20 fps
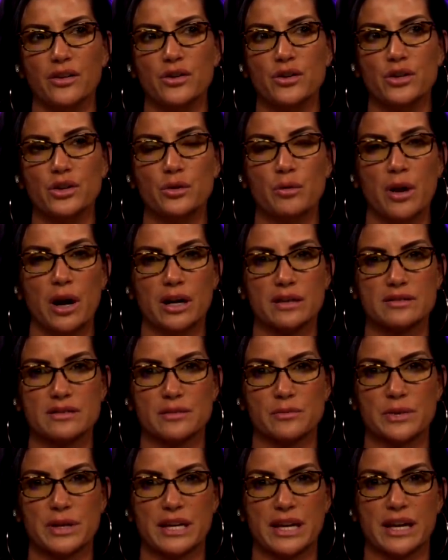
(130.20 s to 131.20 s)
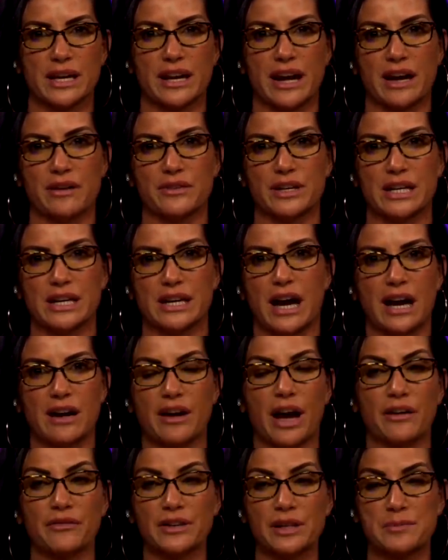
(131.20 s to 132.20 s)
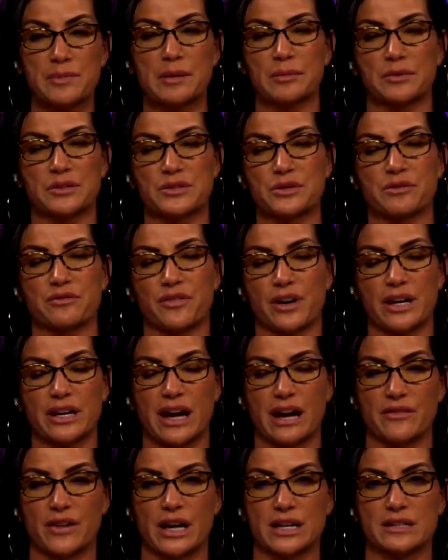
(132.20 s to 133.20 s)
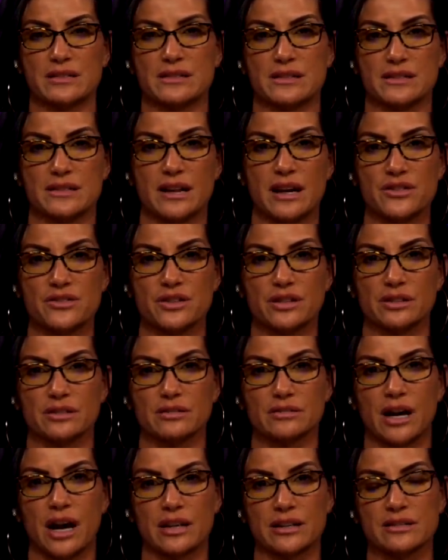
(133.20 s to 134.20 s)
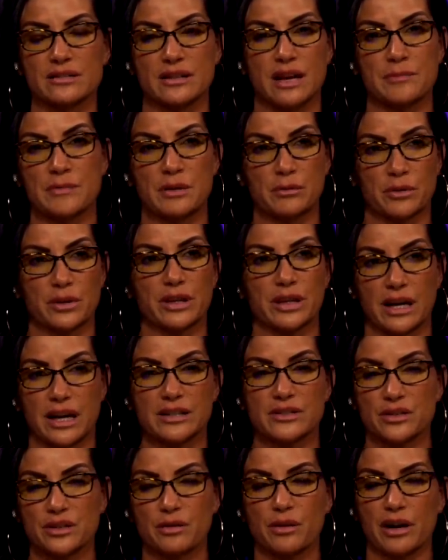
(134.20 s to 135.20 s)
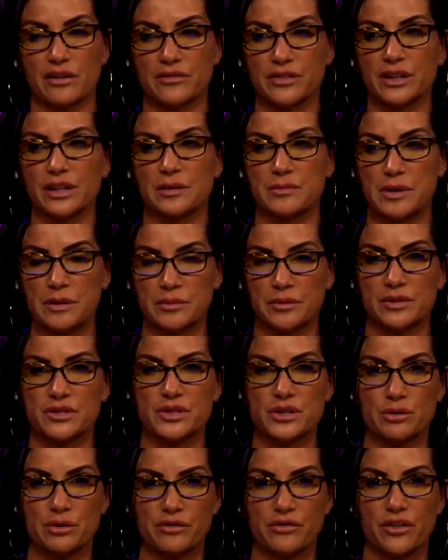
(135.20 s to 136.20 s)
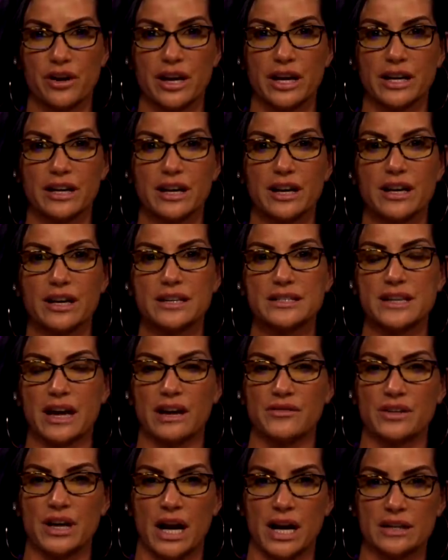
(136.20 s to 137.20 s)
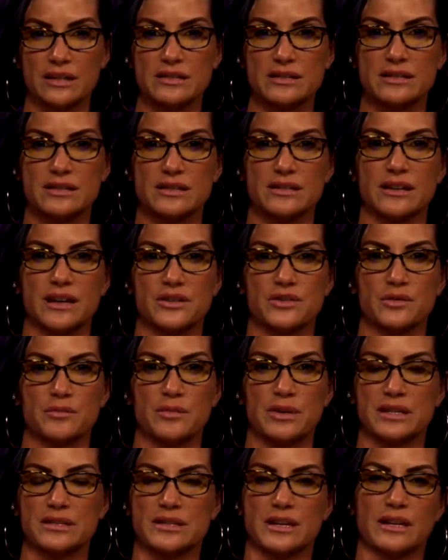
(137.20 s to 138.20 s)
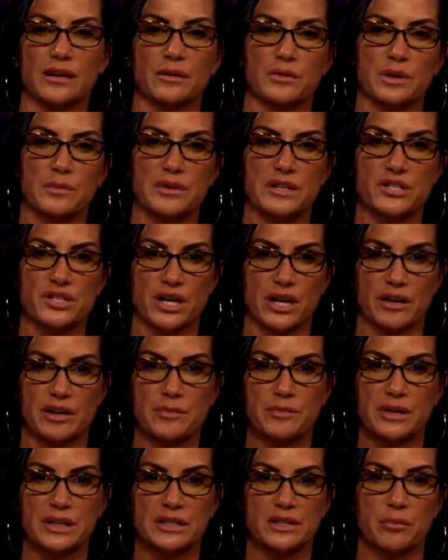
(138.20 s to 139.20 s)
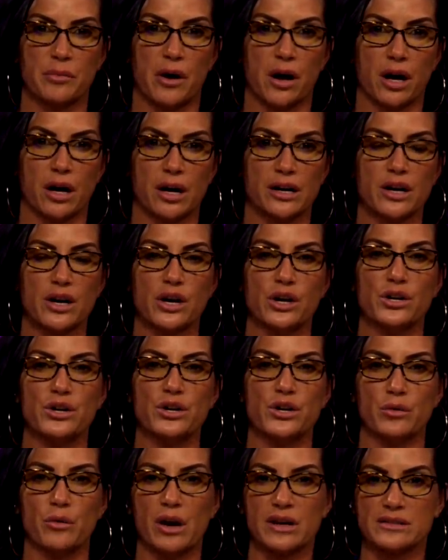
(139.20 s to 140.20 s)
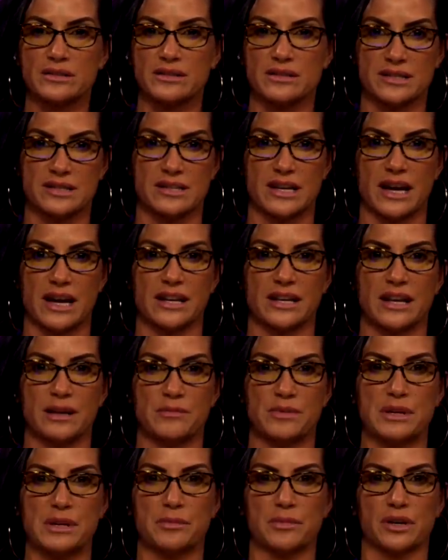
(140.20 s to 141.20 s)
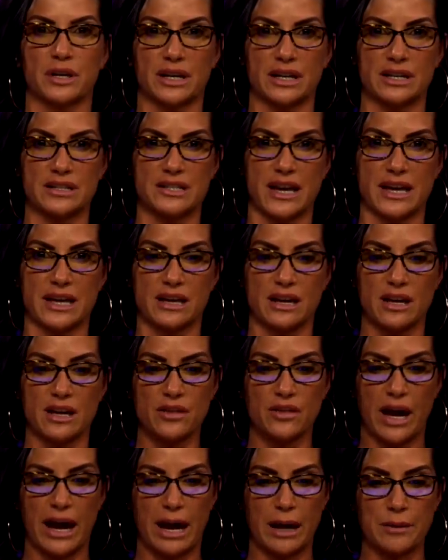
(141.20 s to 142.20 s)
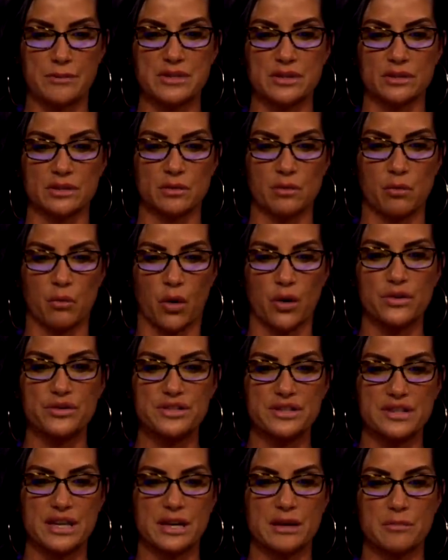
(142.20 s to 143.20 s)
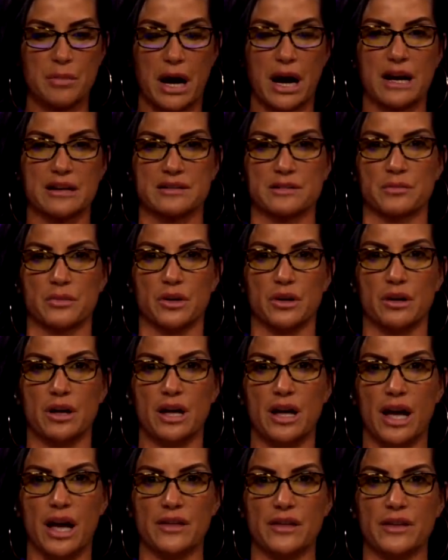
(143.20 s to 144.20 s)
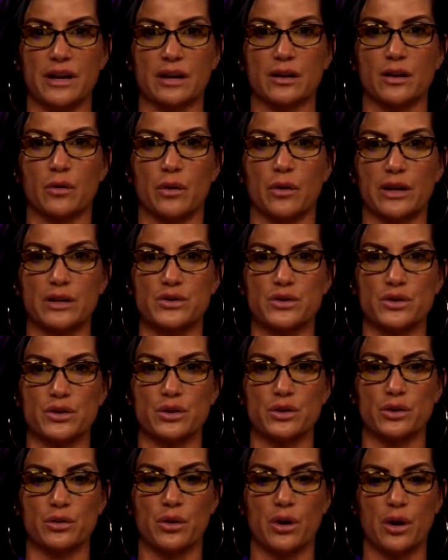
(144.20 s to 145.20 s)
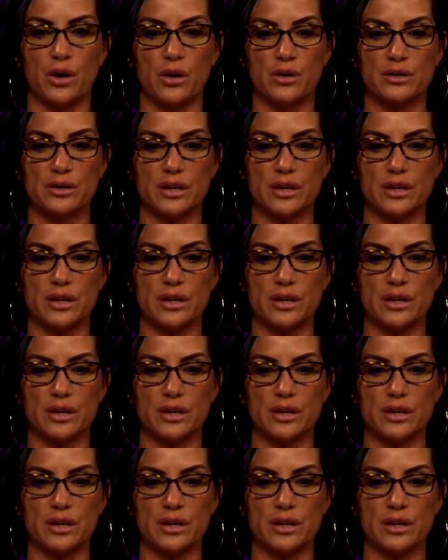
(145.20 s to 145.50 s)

nuance, and we can't have any. I feel like people are too afraid to have honest discussion. I mean, really, I do. I feel like people are too afraid to have an honest discussion because they don't want to be cherry picked apart. Nuance is dead, and people are going to take the absolute worst thing possible, and they are going to